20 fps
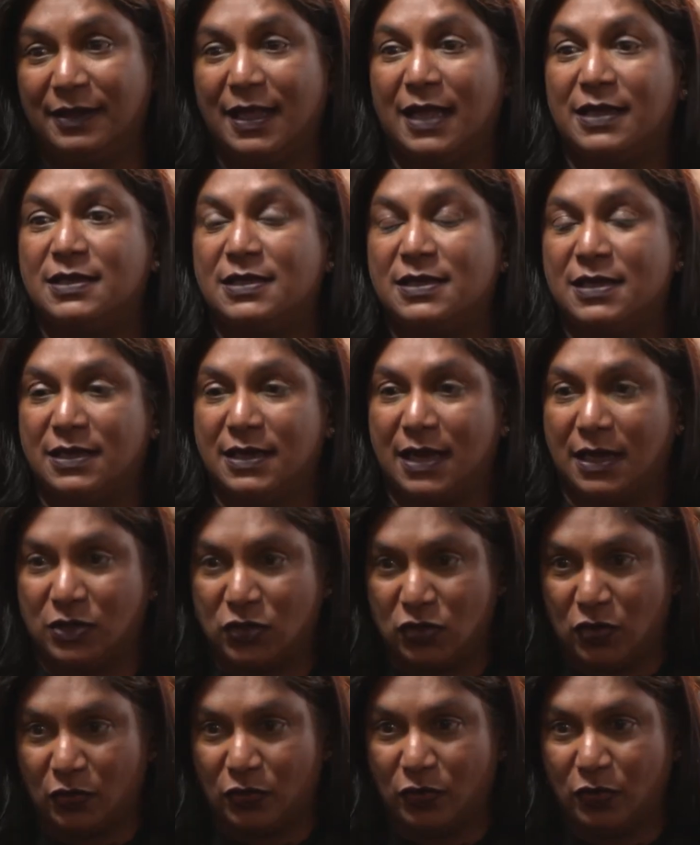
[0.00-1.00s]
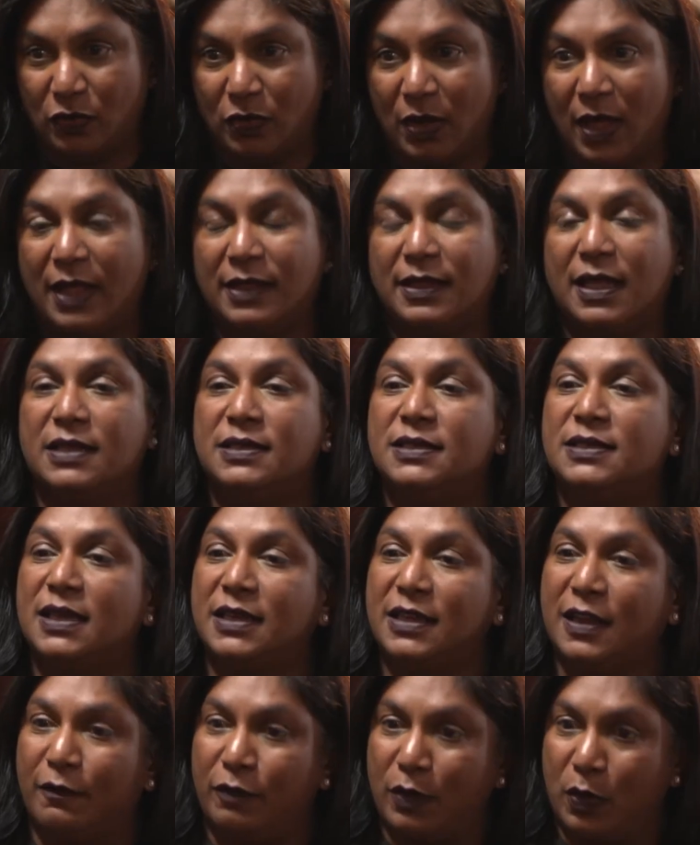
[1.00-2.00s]
that sit at Zondo, that
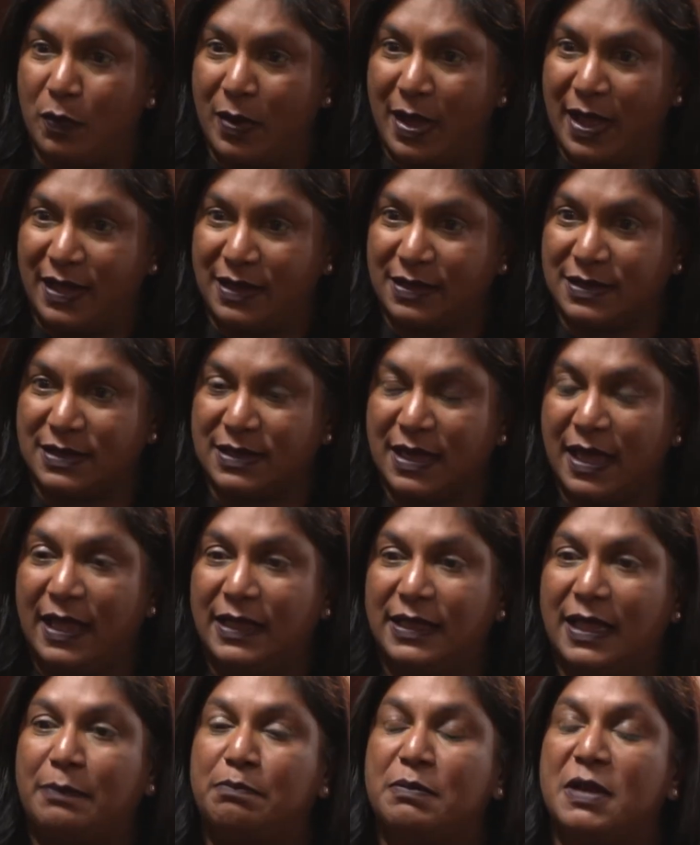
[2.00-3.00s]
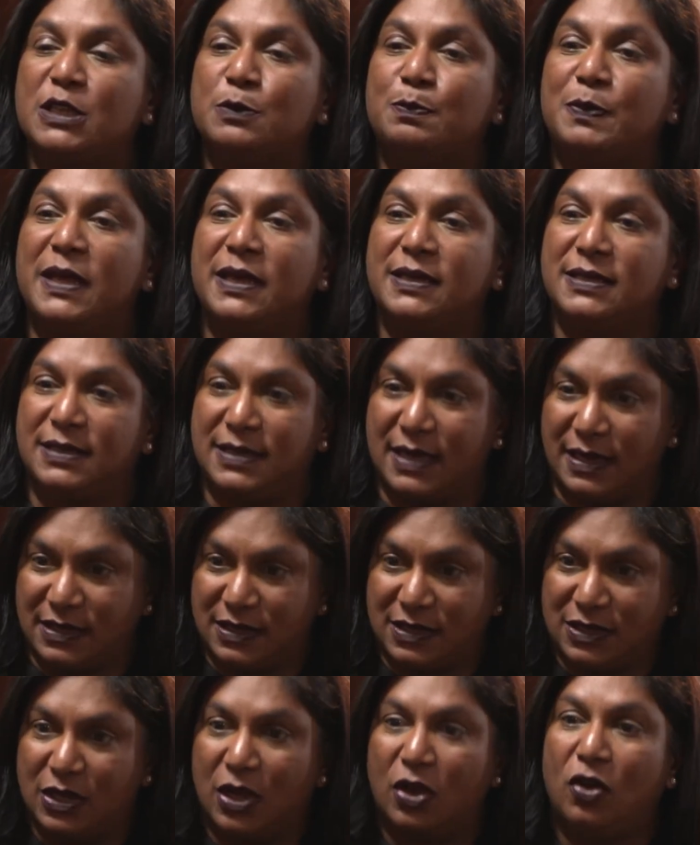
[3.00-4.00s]
sit everywhere else, that must be
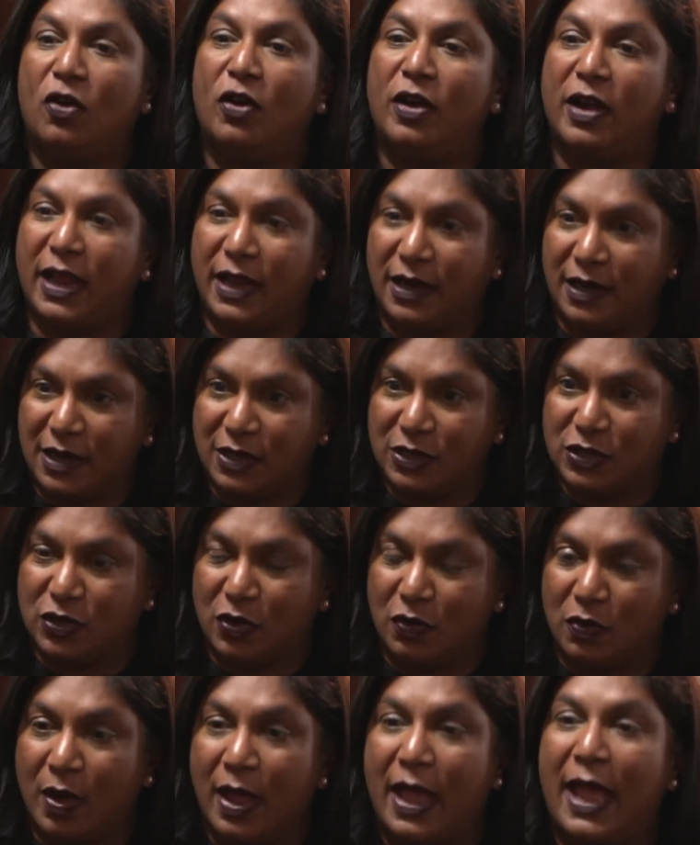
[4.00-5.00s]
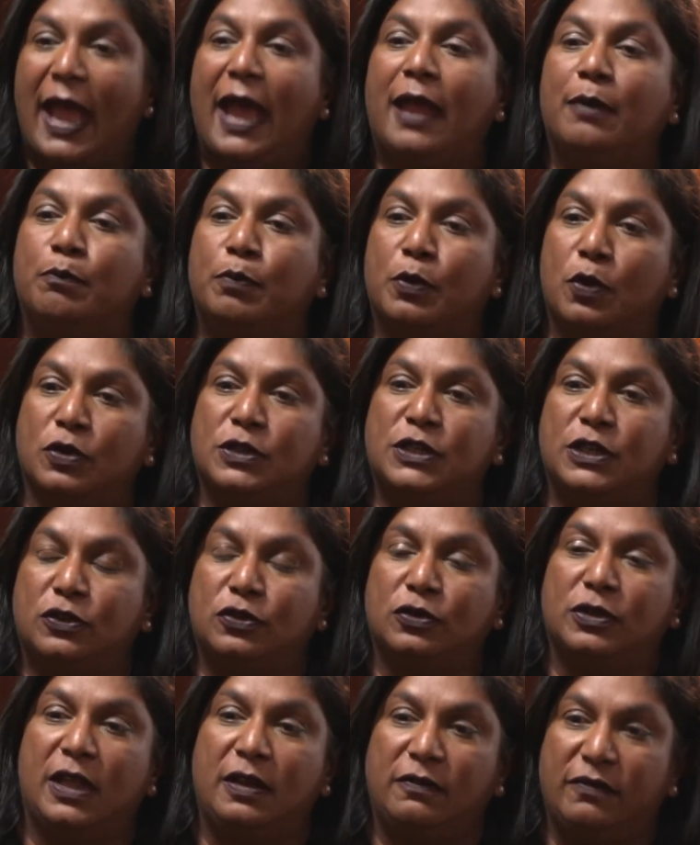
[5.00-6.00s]
assessed, correctly so, and brought
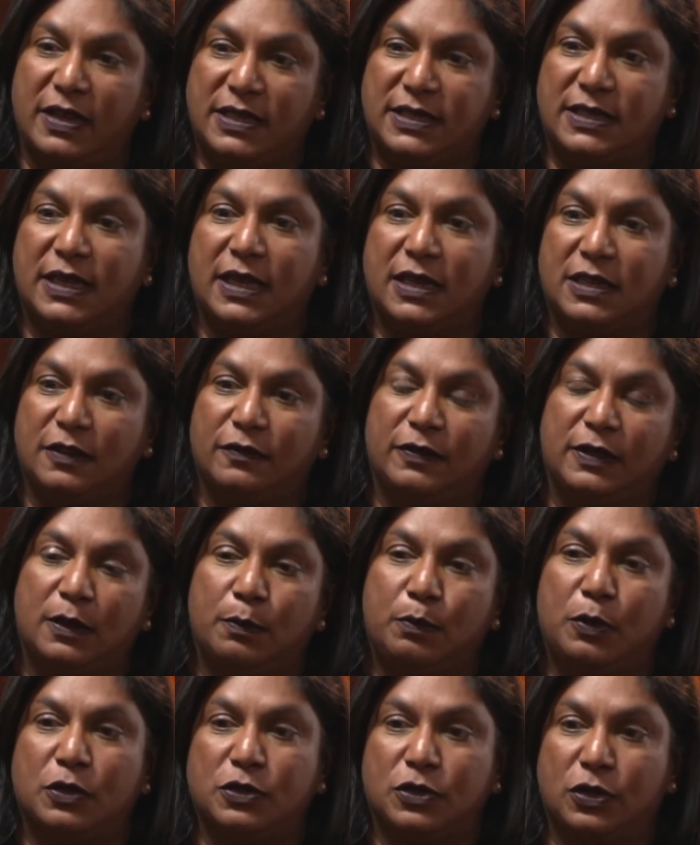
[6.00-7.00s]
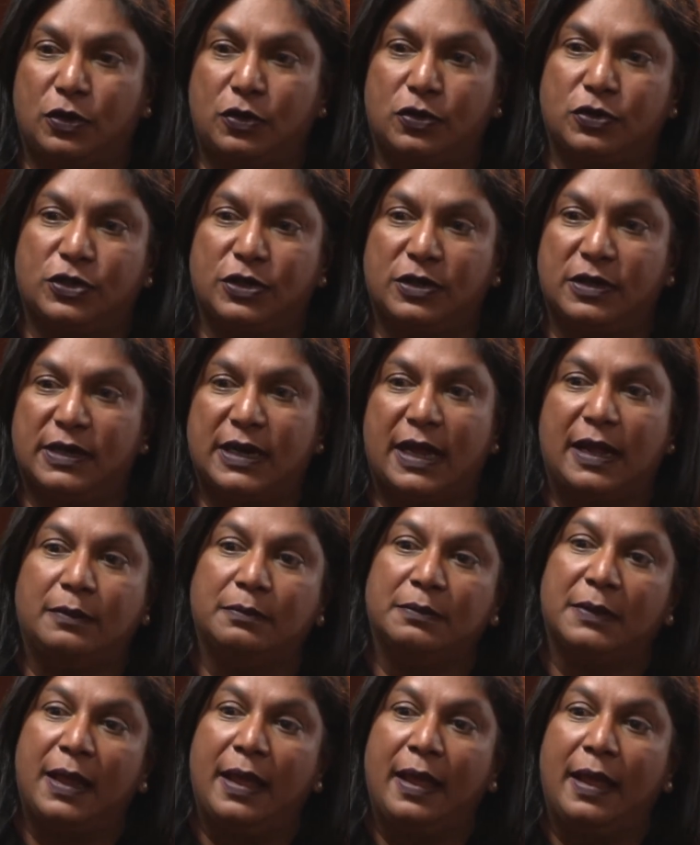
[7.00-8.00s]
into the investigative and the prosecution realm.